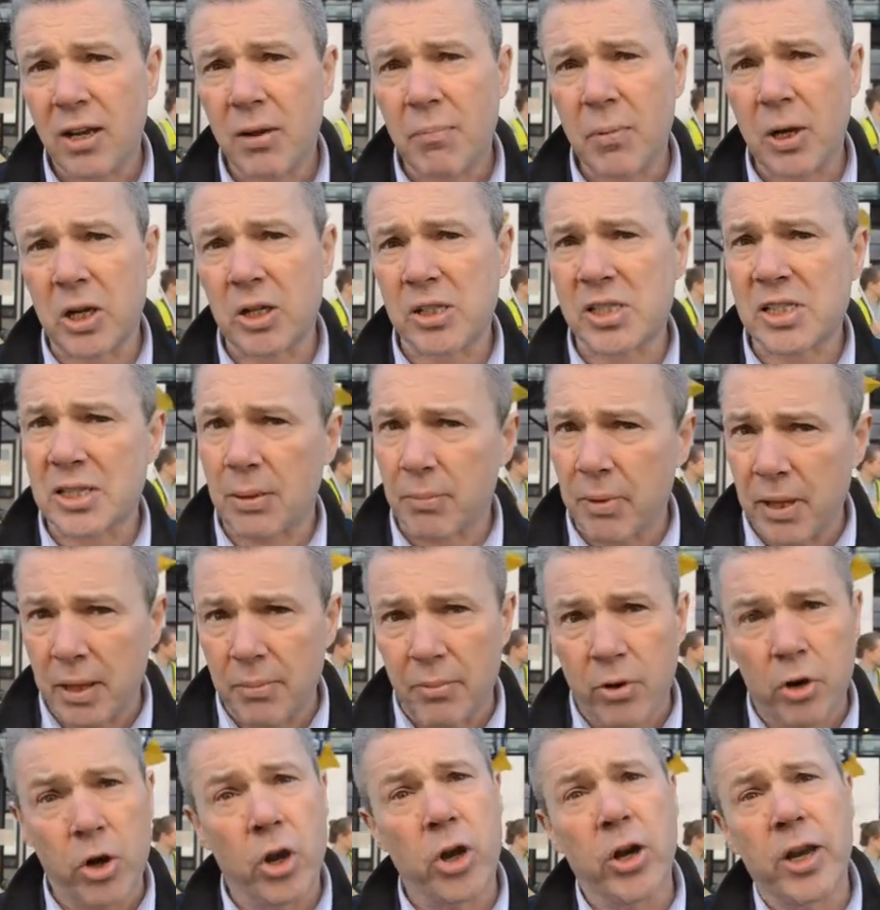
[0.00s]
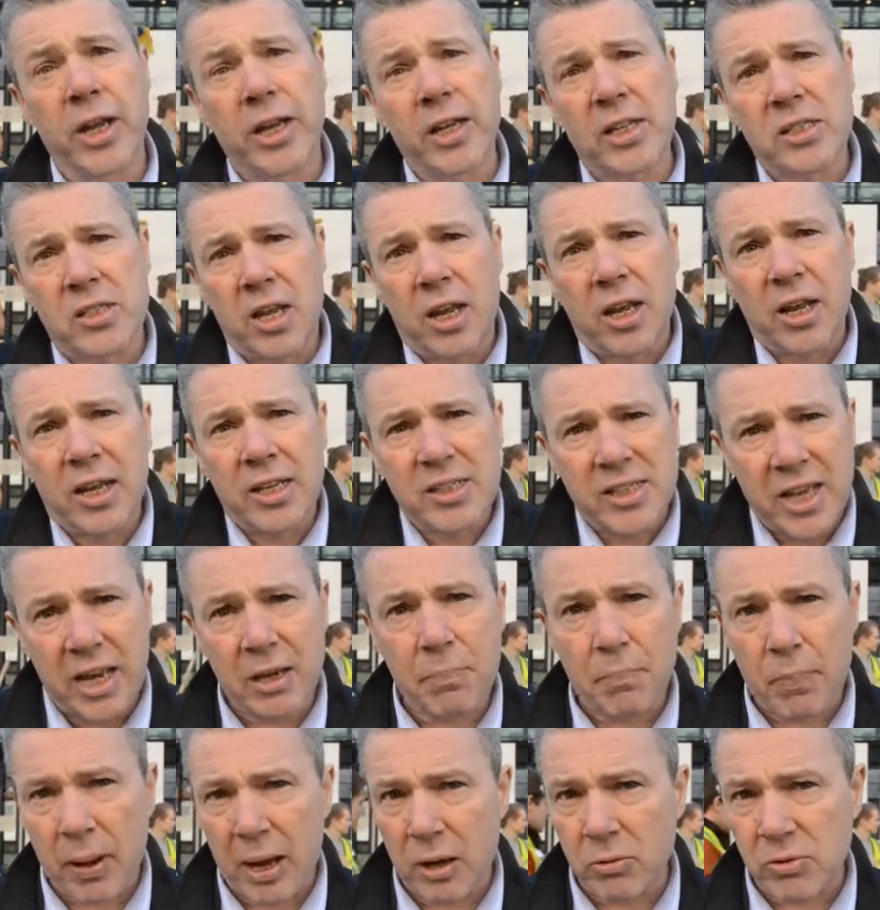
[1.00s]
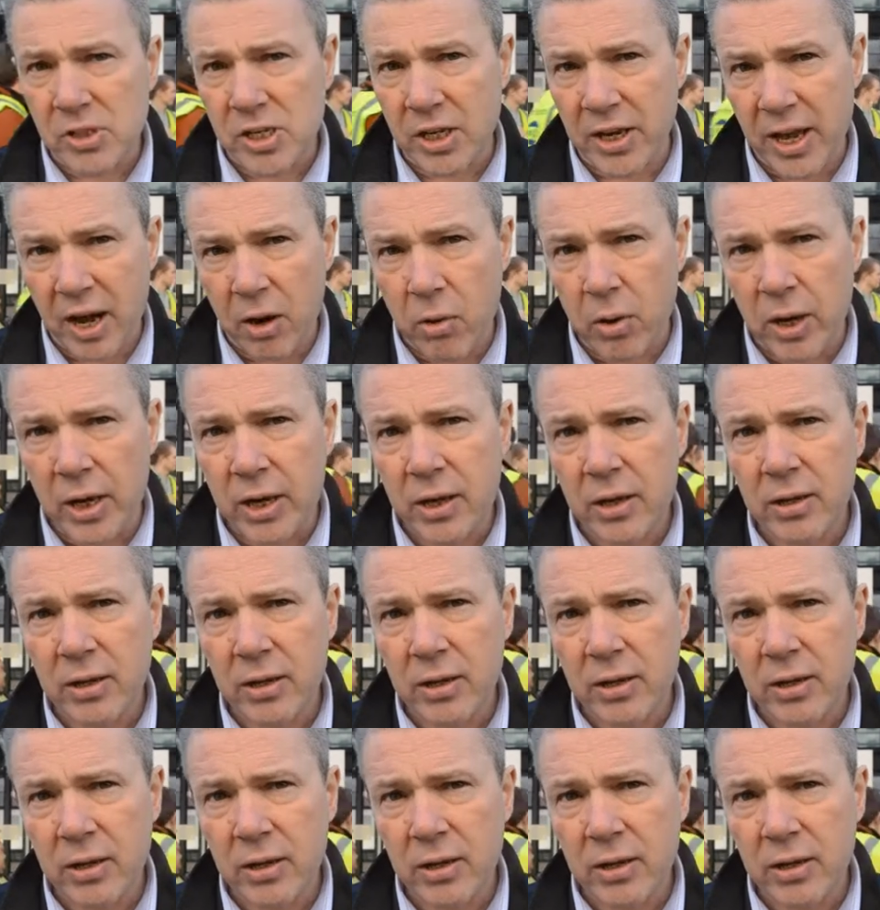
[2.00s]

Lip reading: because some of them are earning as little as £8 an hour.